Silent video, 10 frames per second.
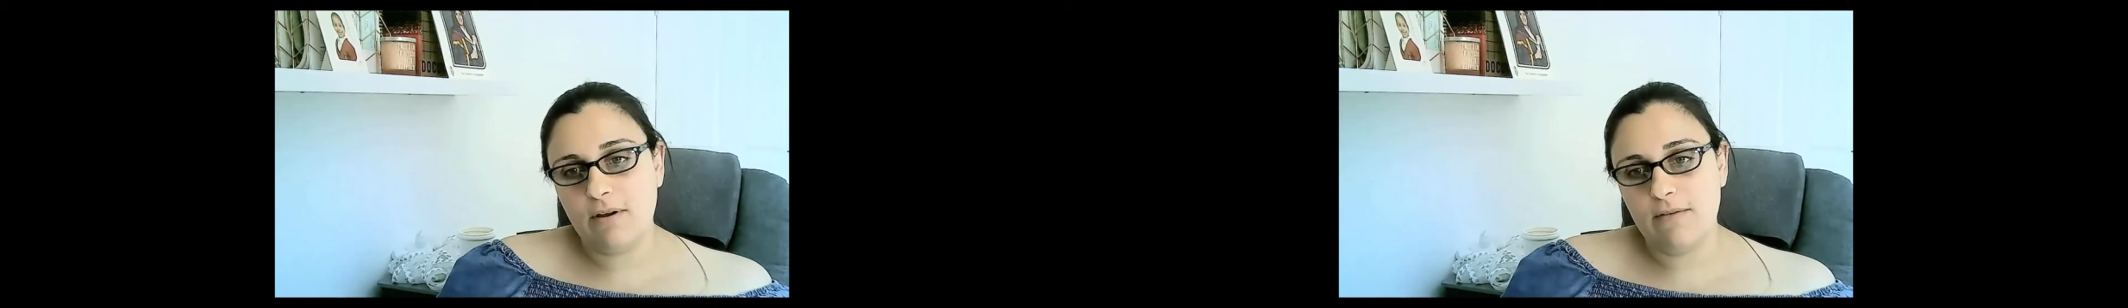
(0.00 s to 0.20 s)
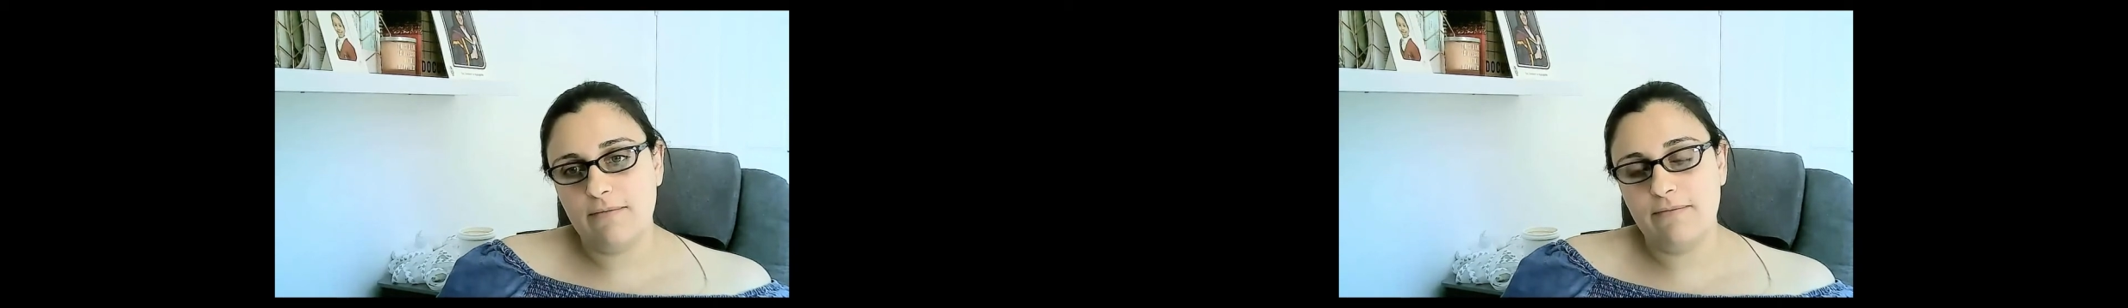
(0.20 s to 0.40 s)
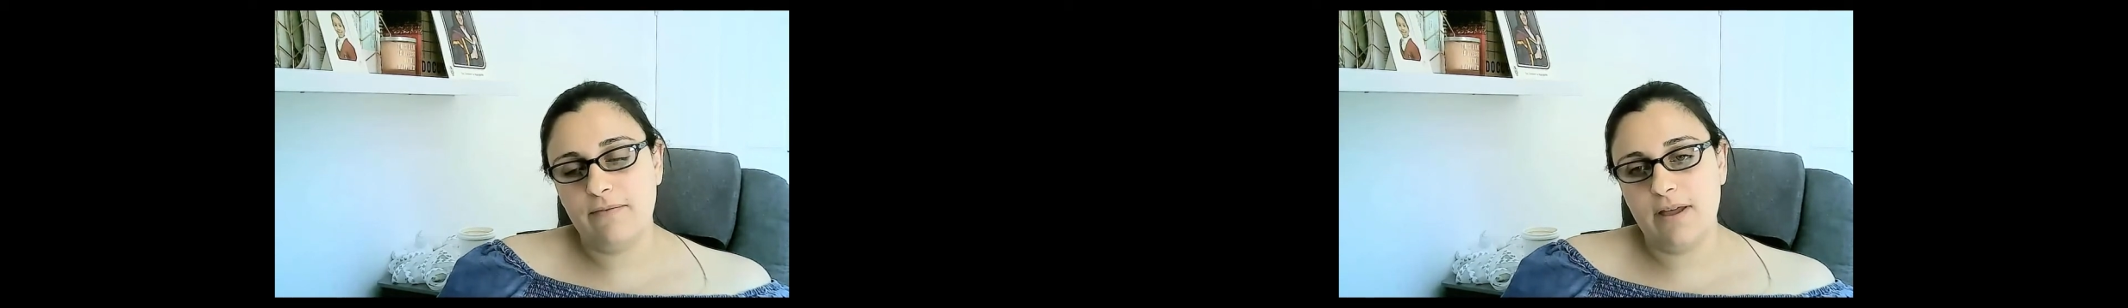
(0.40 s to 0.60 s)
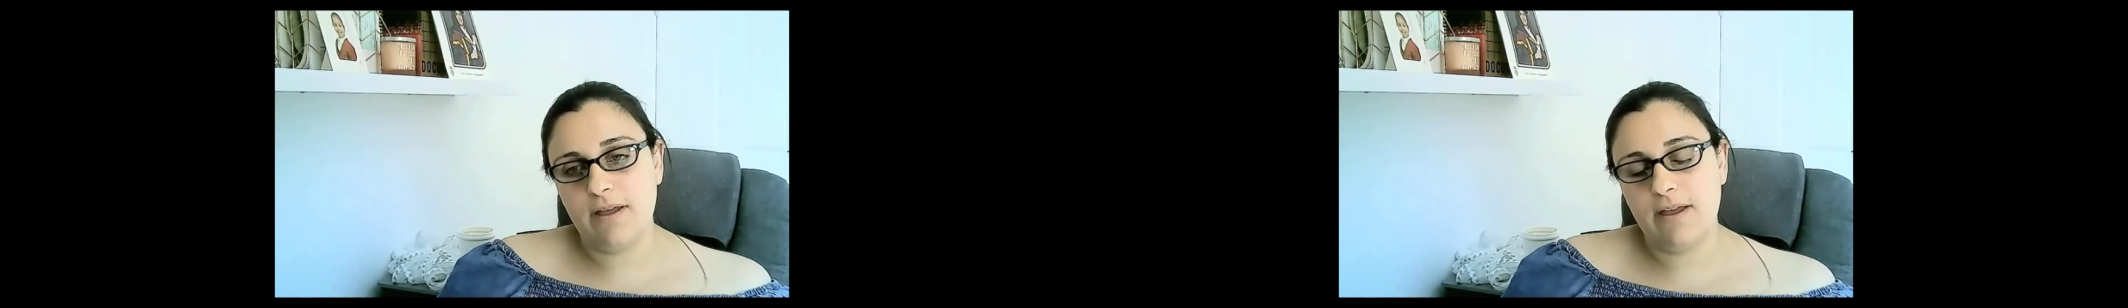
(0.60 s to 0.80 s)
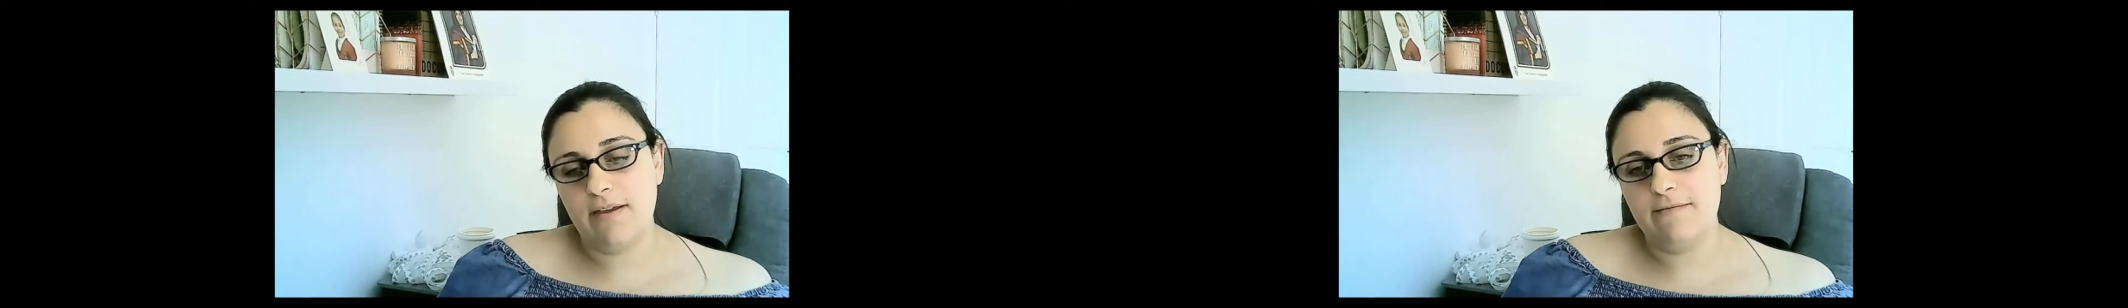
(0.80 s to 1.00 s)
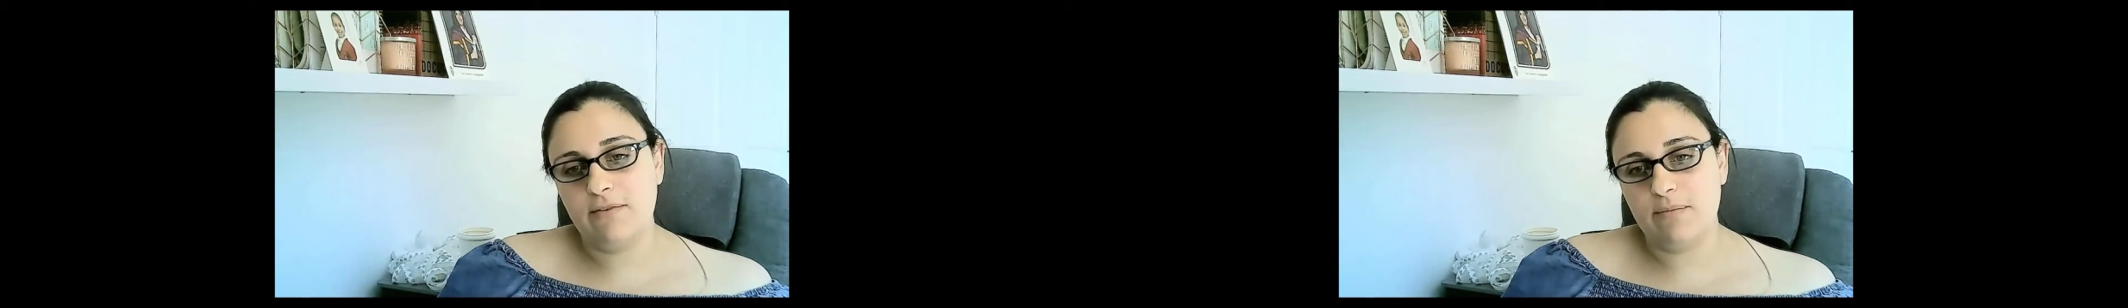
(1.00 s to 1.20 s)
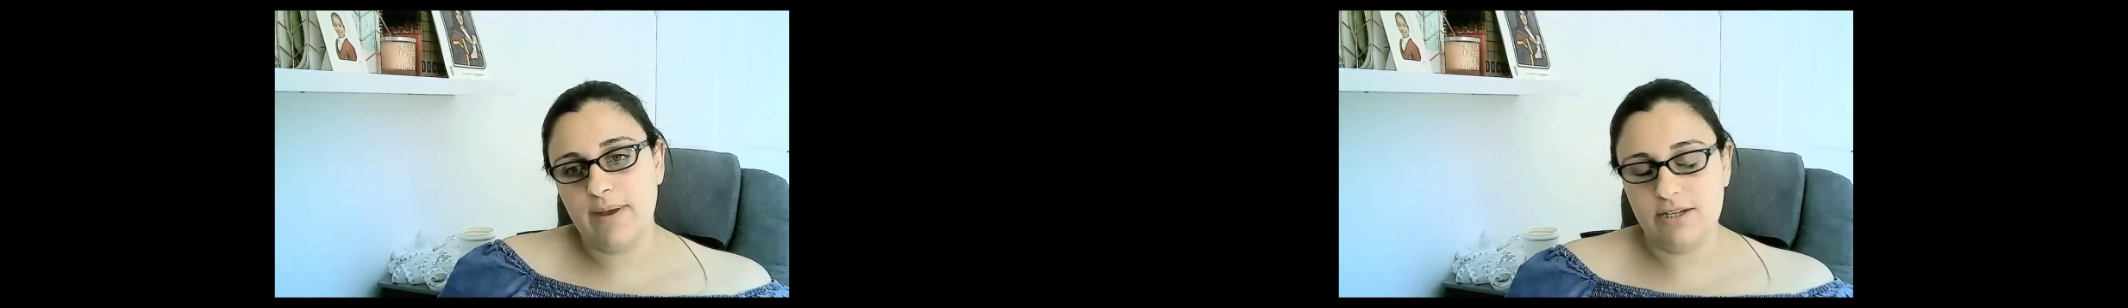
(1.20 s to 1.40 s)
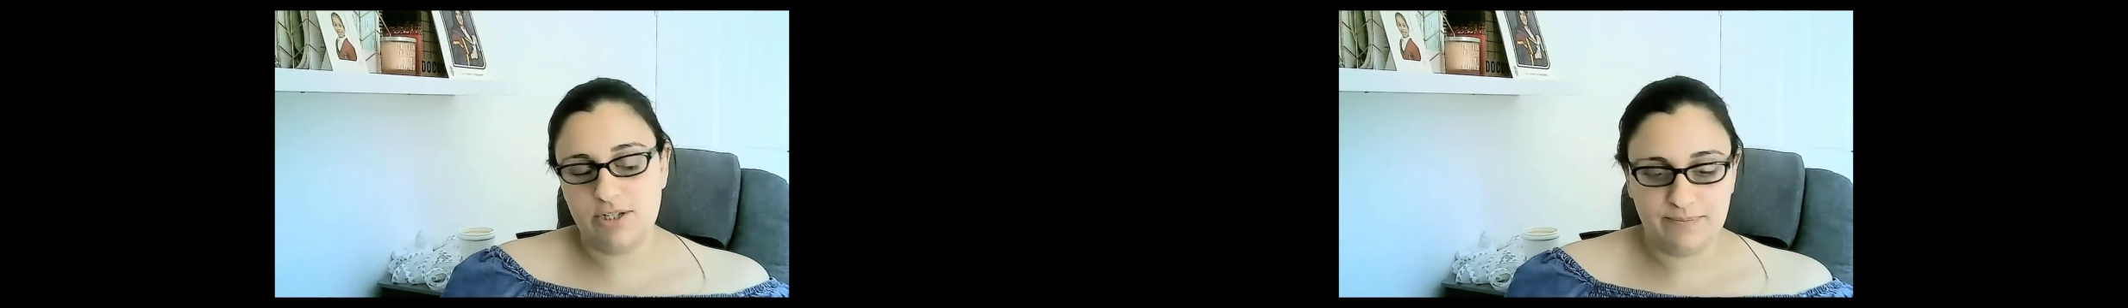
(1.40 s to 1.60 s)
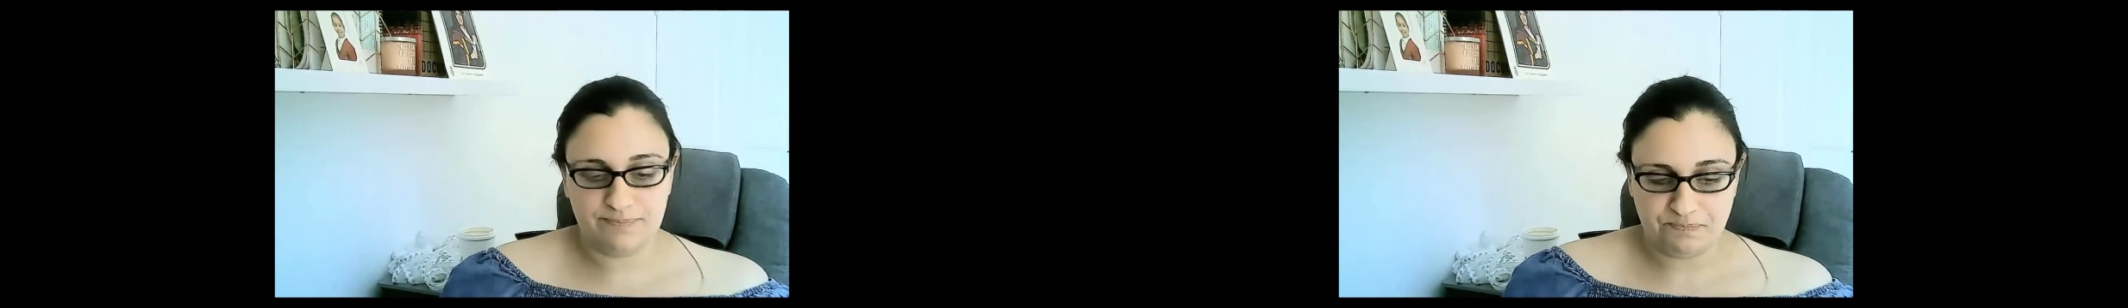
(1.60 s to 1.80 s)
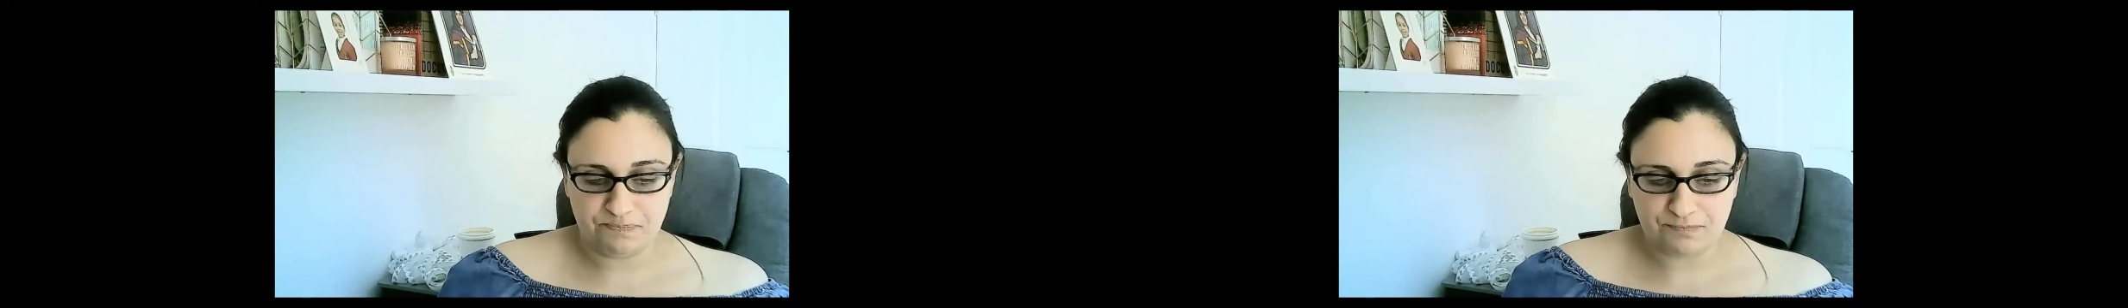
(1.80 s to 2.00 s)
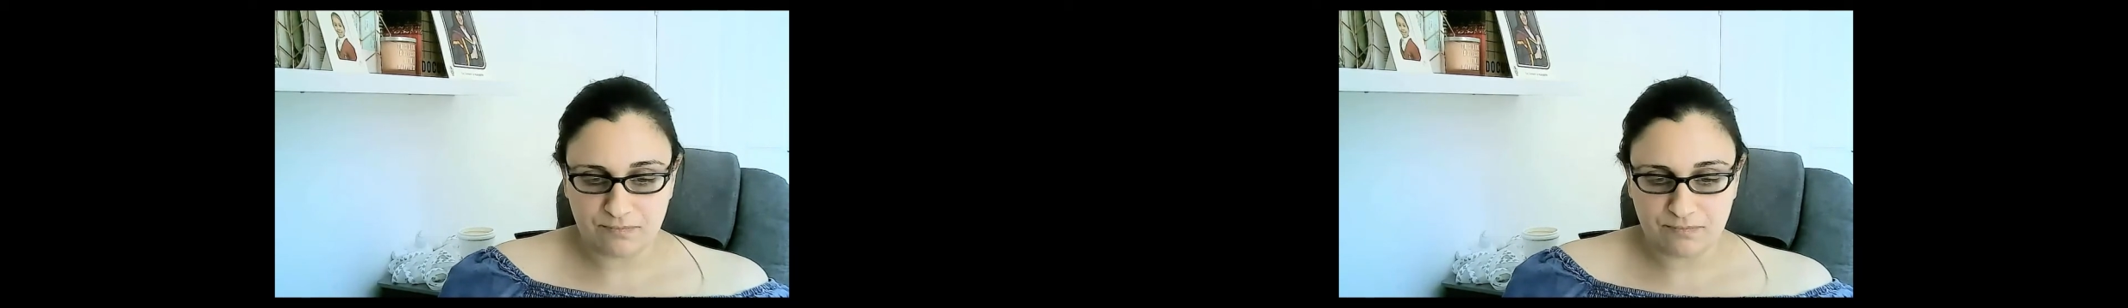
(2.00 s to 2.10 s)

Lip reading: of information